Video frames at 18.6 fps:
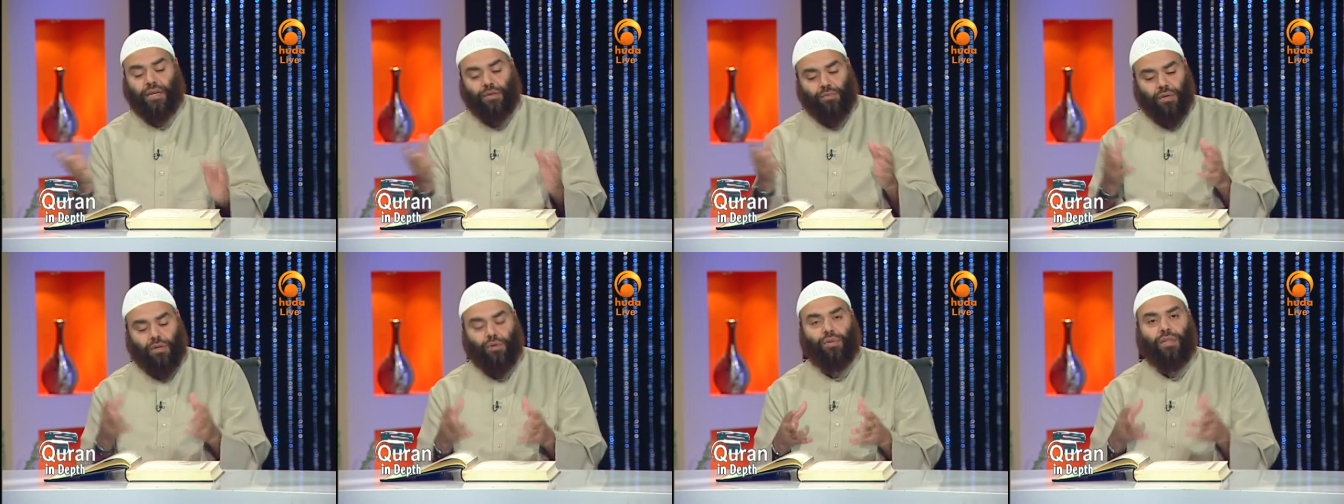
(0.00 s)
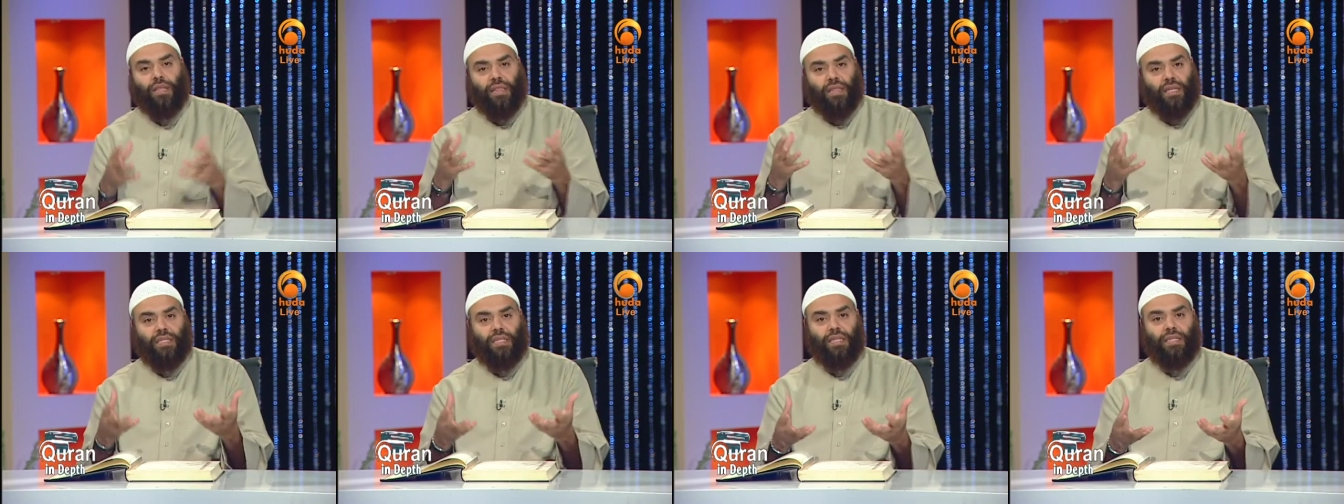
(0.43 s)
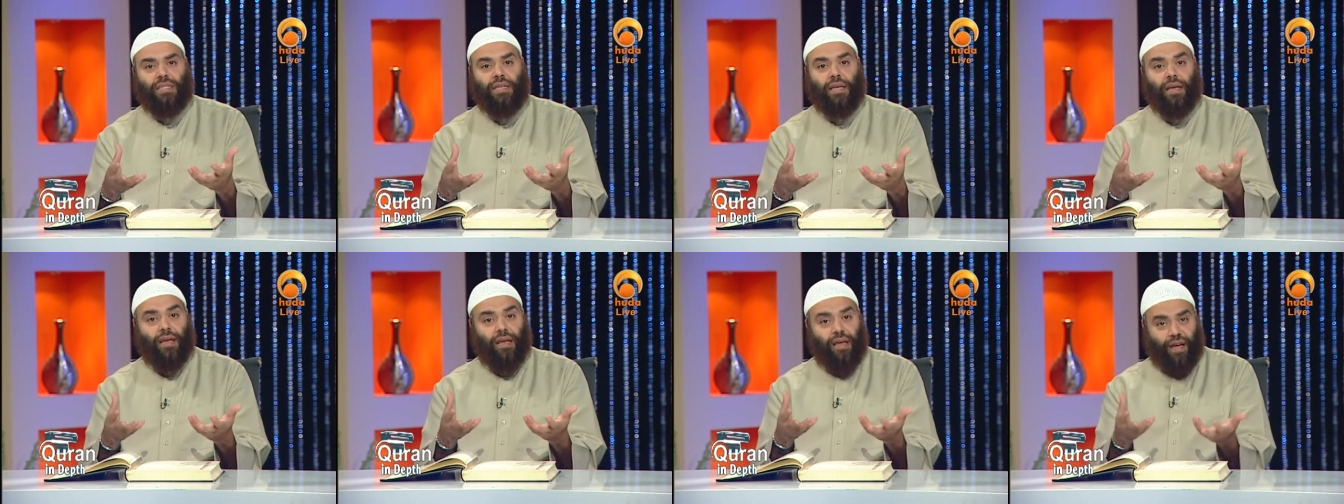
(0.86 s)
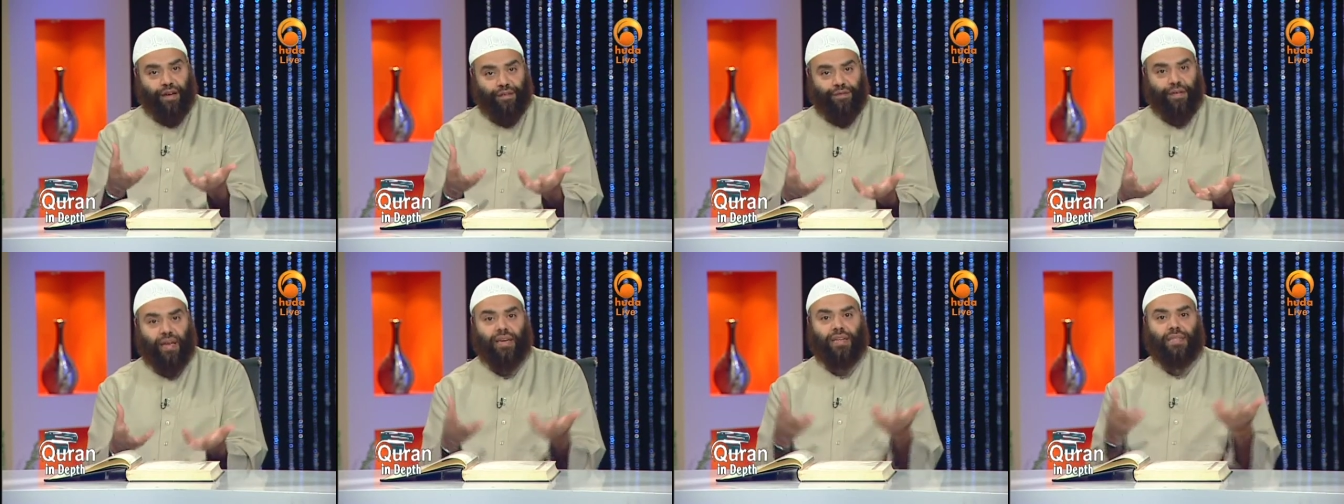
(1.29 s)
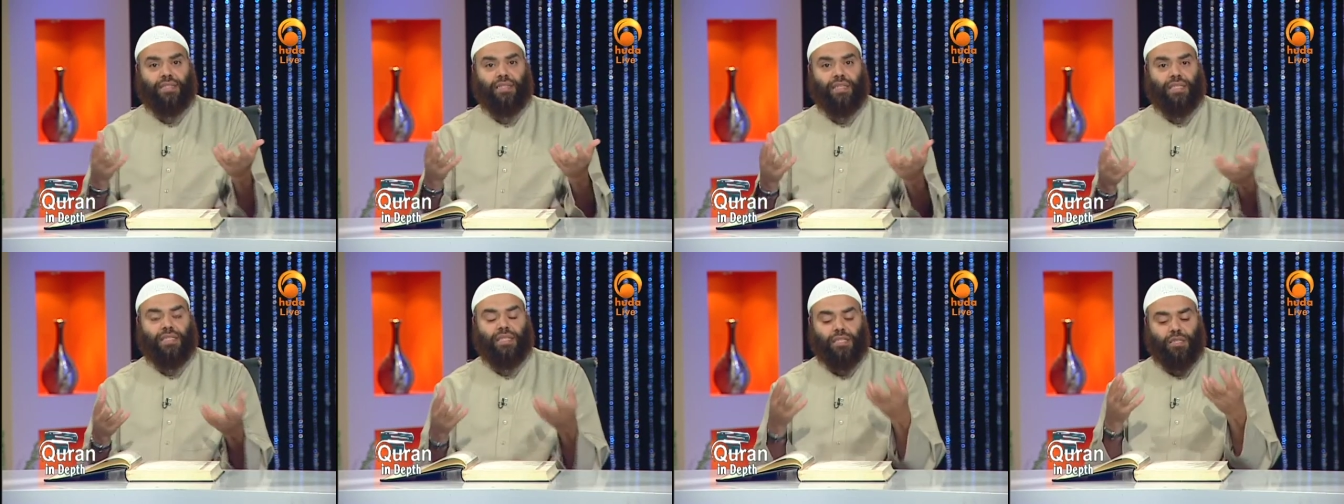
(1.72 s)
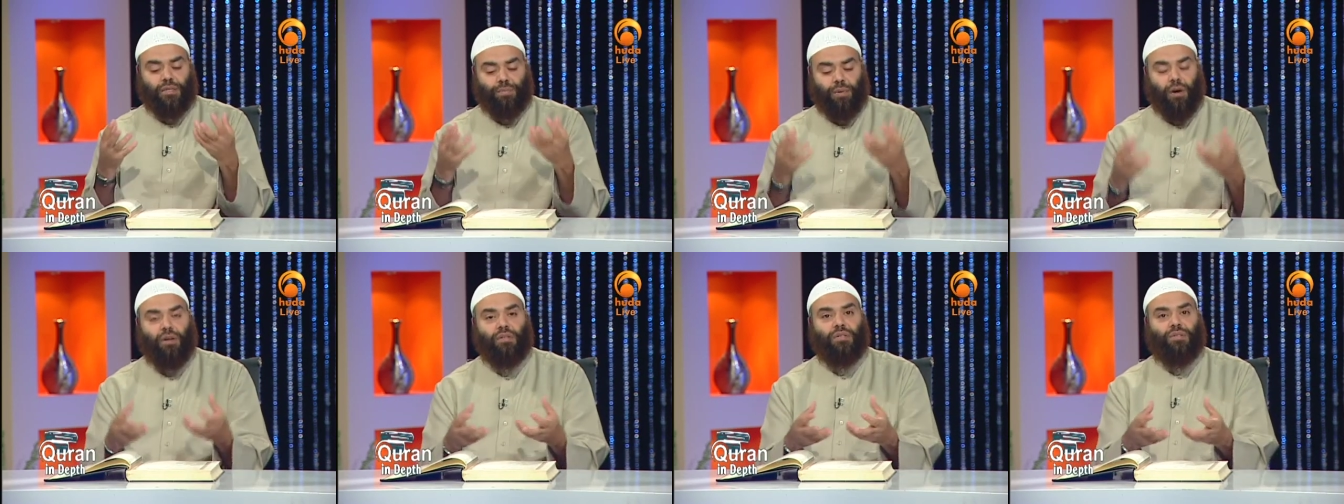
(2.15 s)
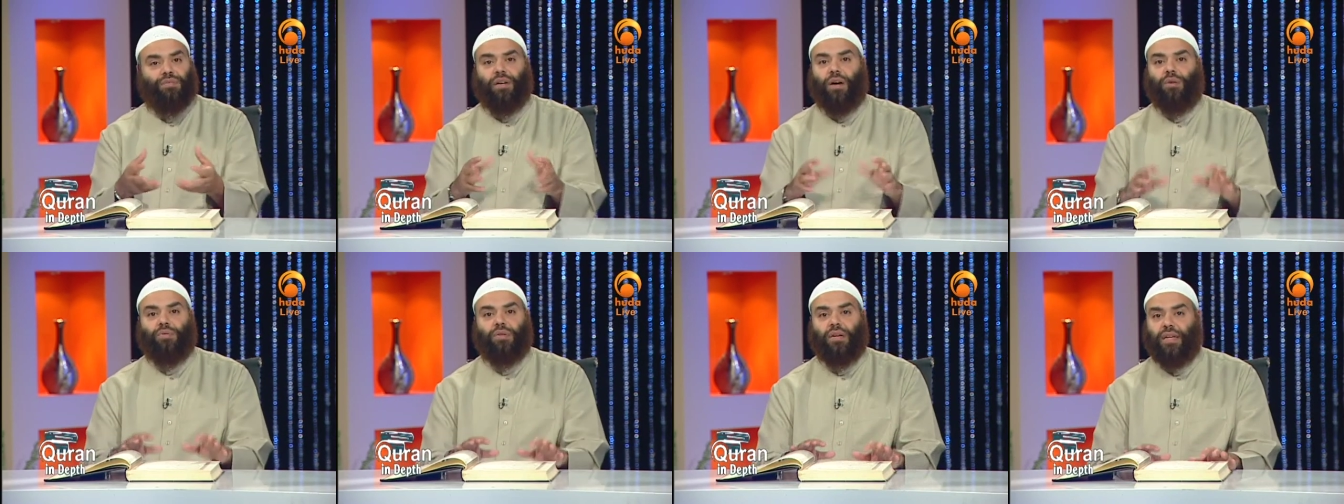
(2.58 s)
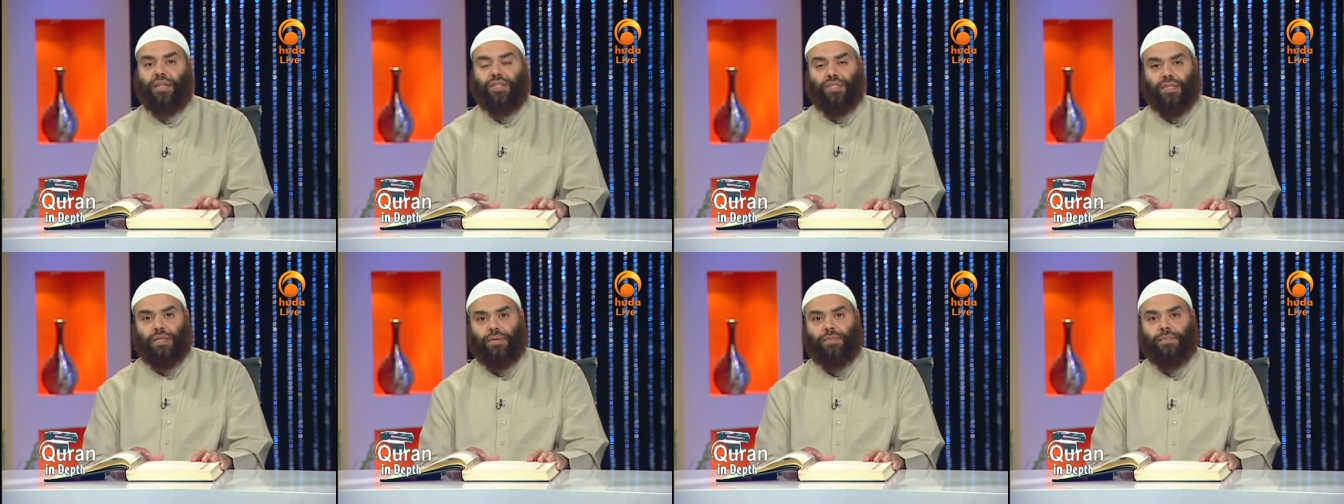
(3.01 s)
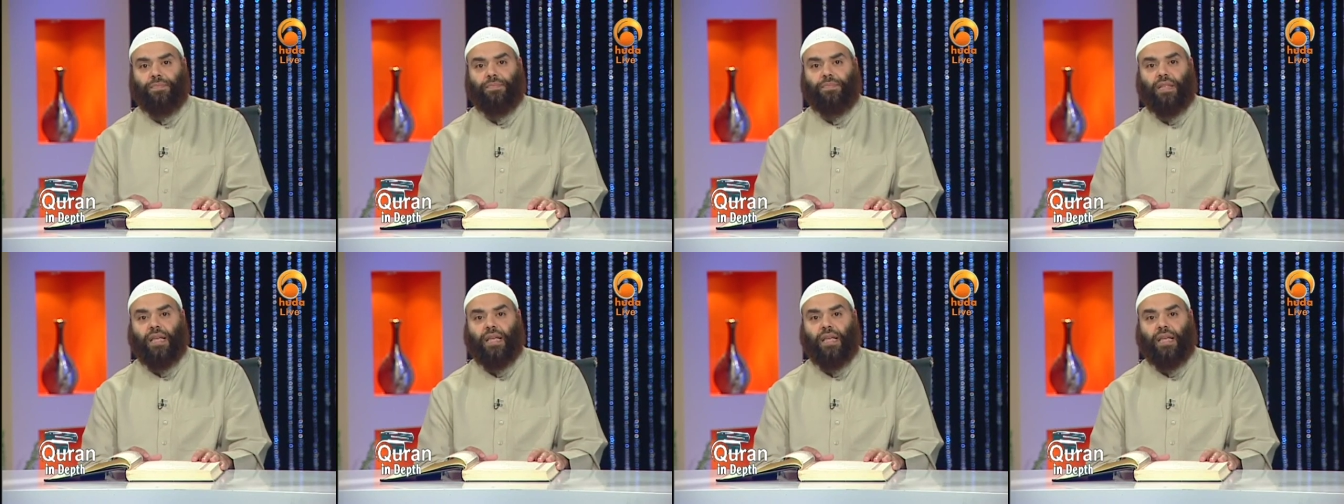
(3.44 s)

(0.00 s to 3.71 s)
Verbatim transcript: And we know that this is a fact, this is part of our religion,